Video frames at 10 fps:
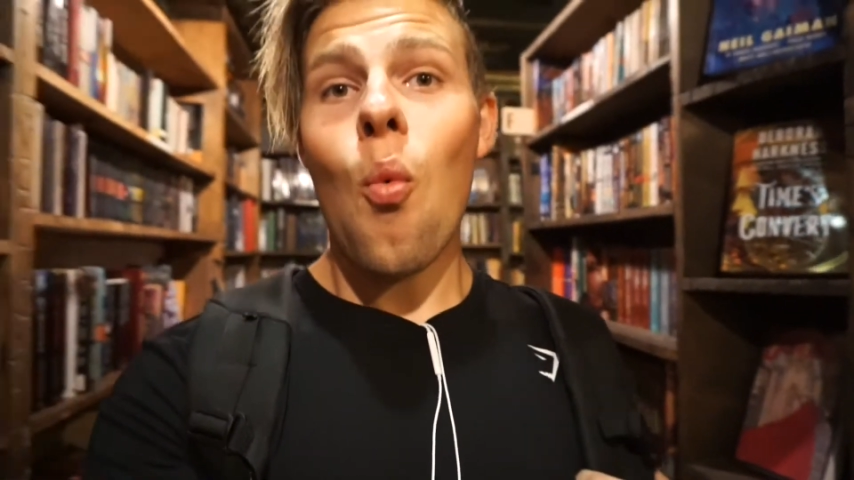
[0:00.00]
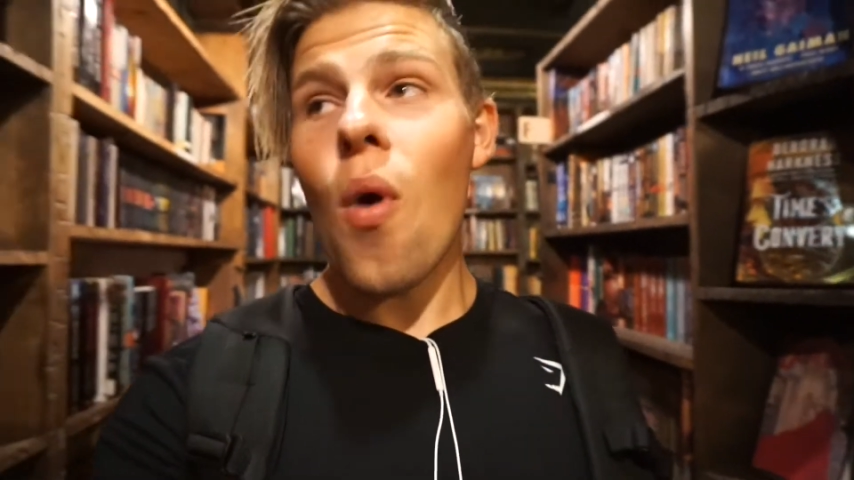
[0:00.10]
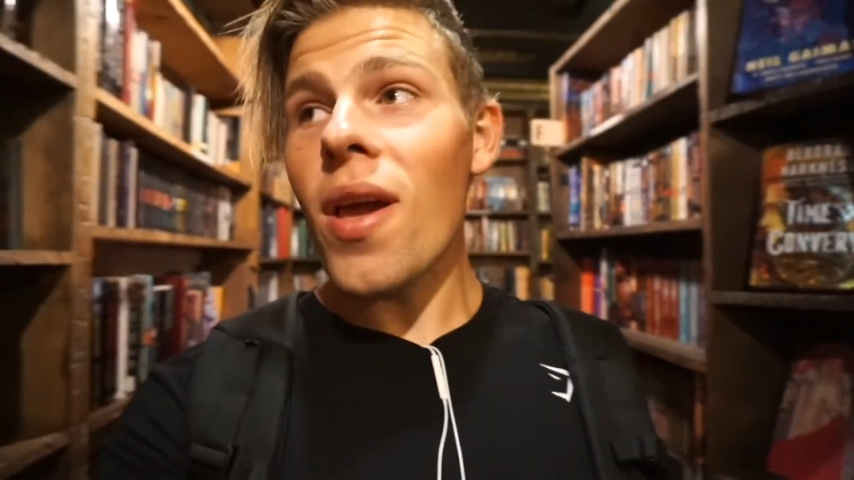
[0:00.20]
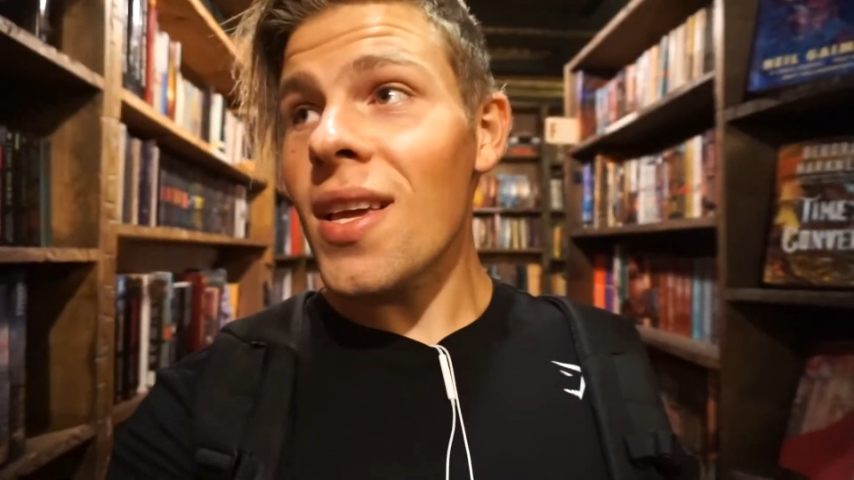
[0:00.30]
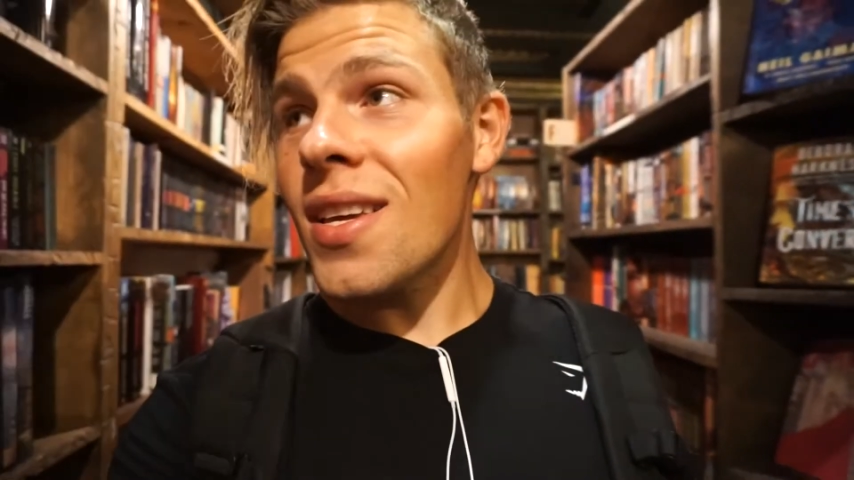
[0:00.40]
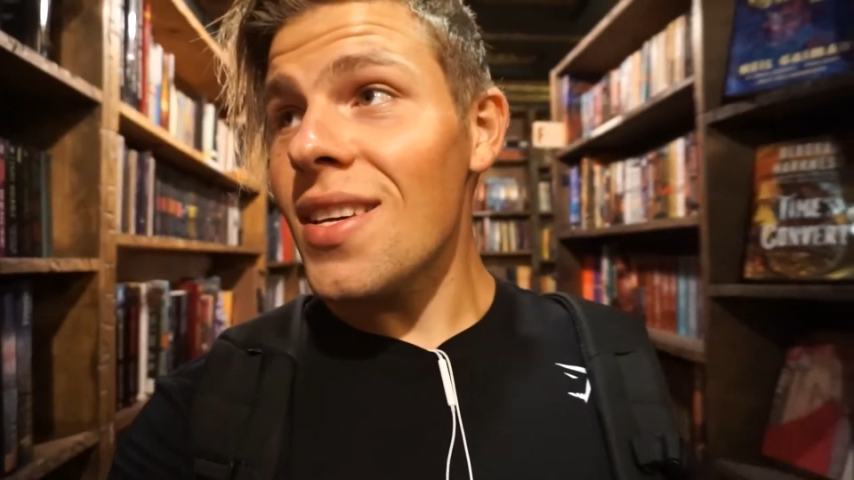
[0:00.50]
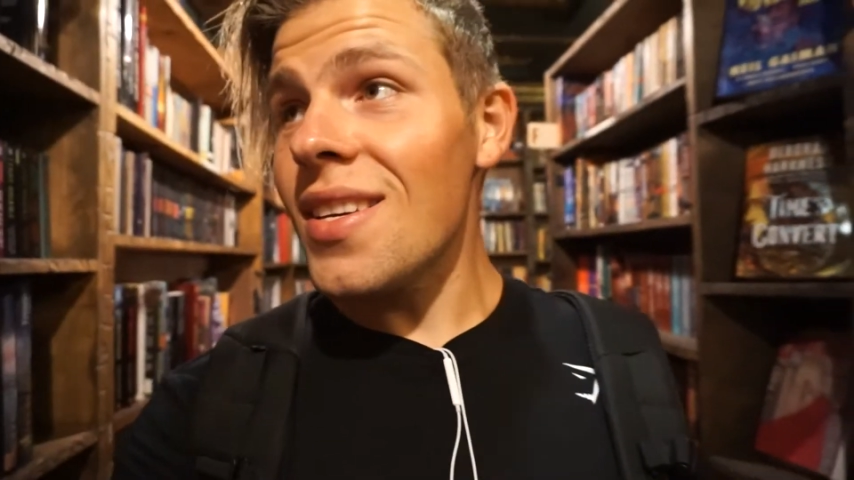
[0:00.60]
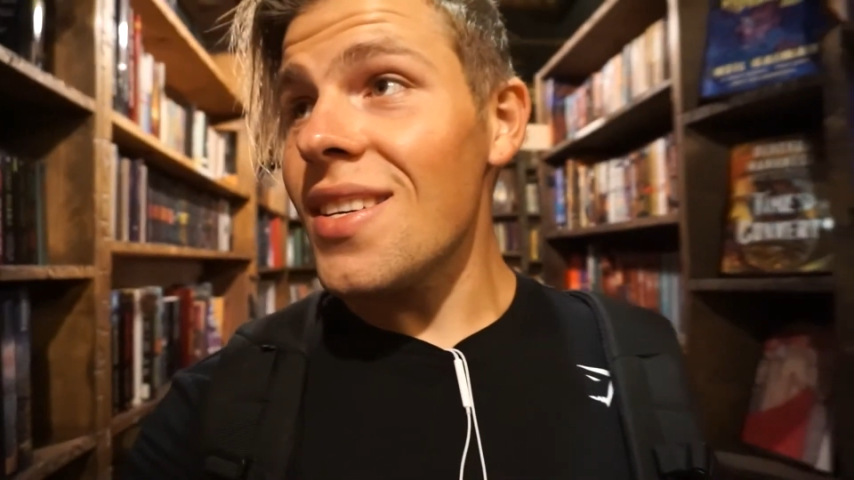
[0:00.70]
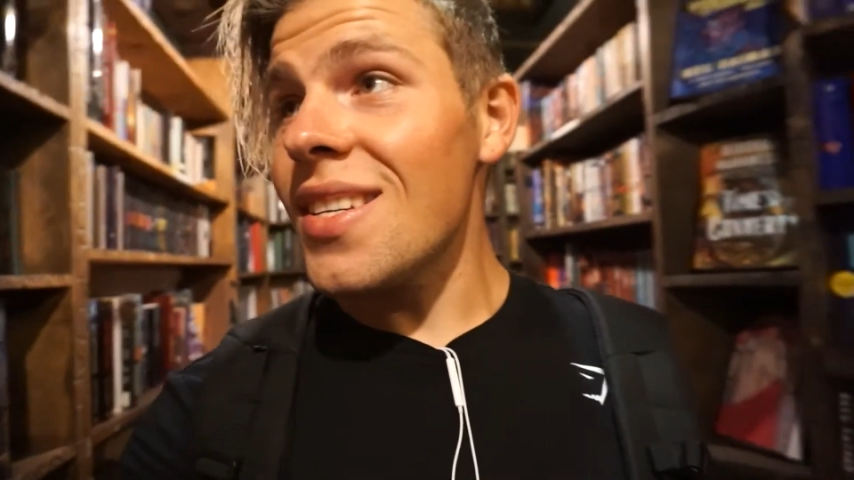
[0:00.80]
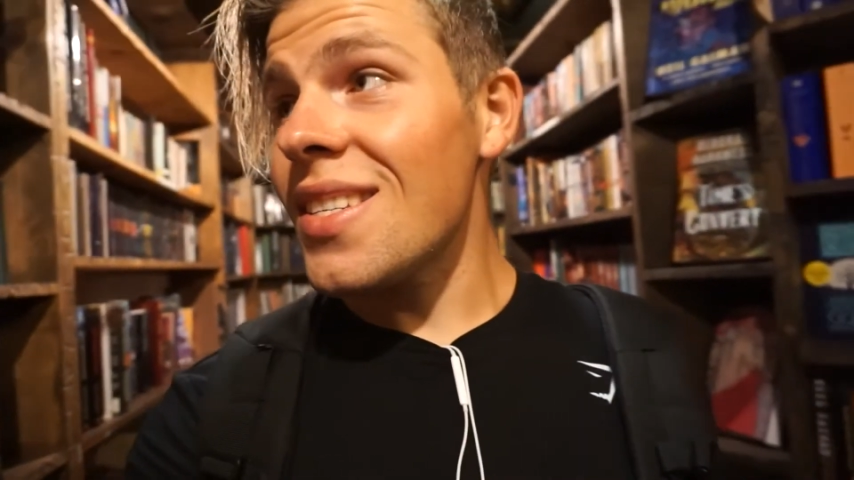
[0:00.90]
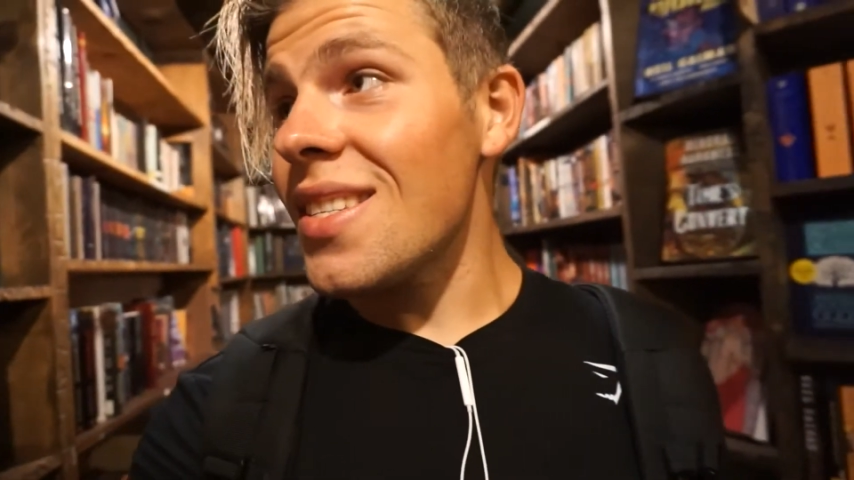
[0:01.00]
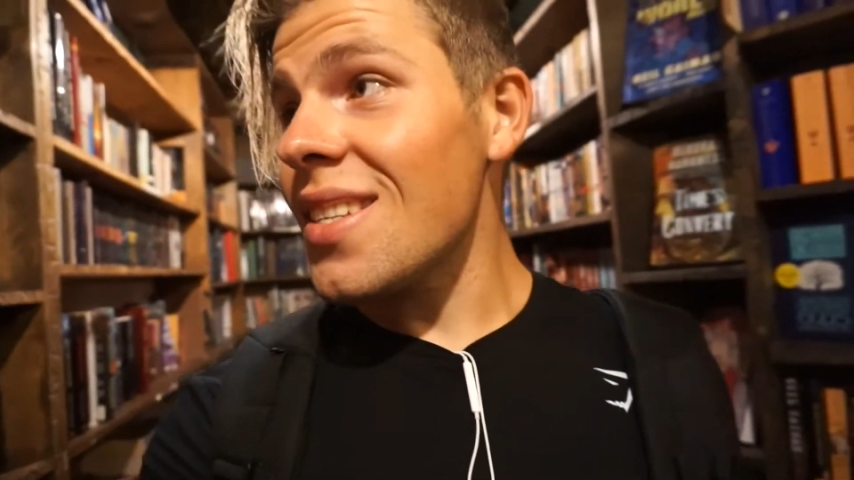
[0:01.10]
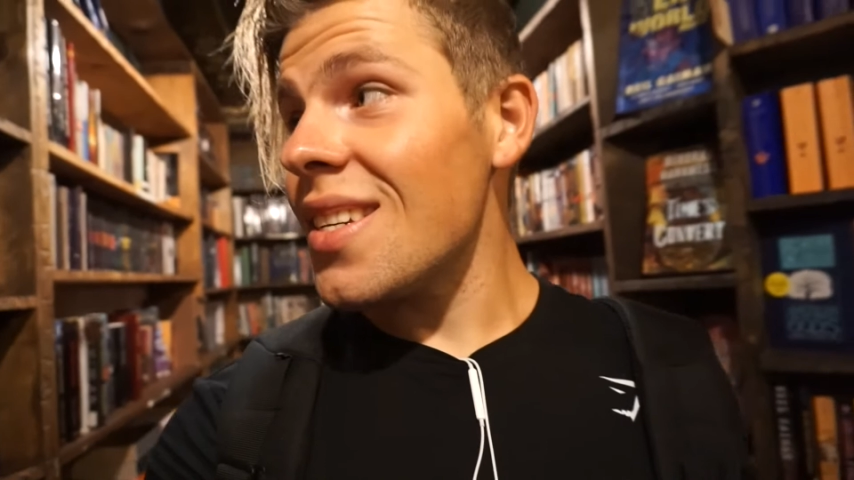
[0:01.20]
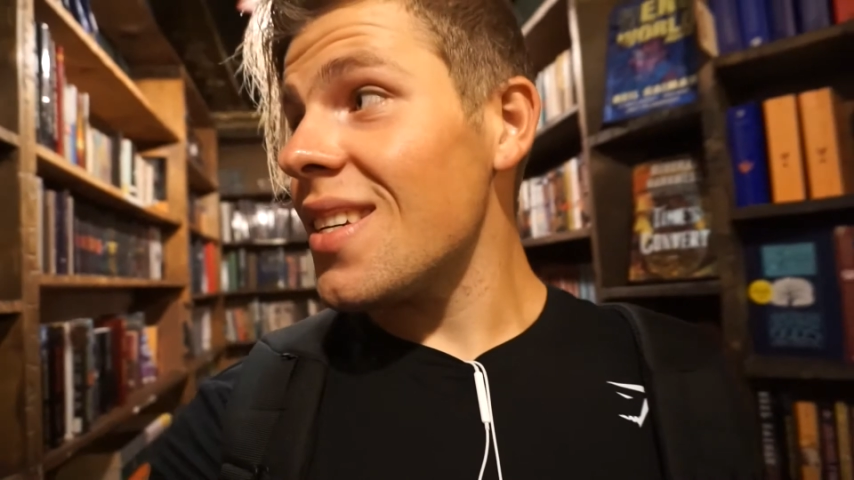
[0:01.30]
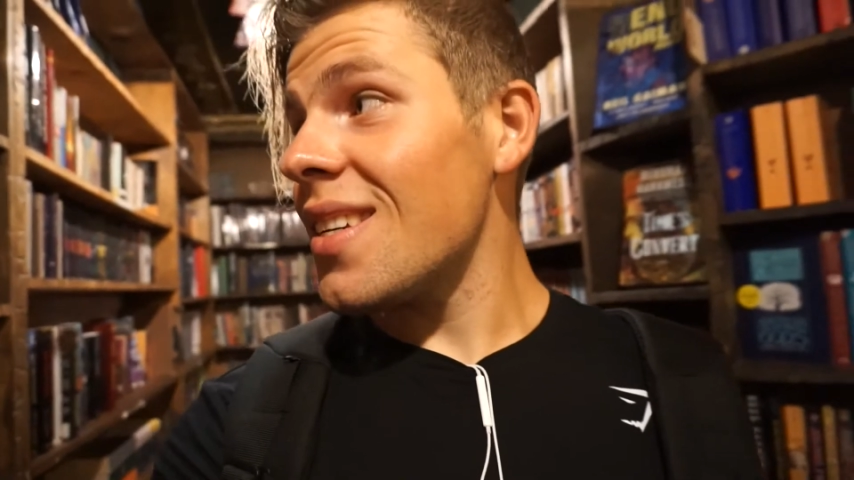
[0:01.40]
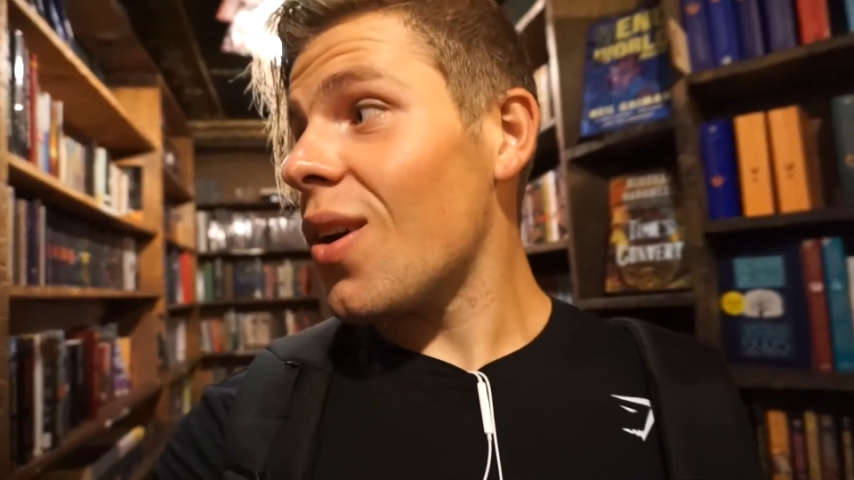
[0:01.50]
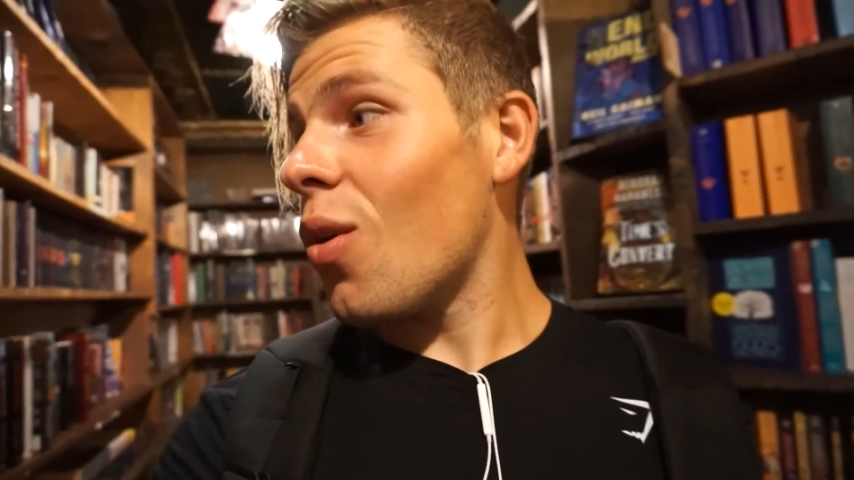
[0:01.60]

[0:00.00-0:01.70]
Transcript: crazy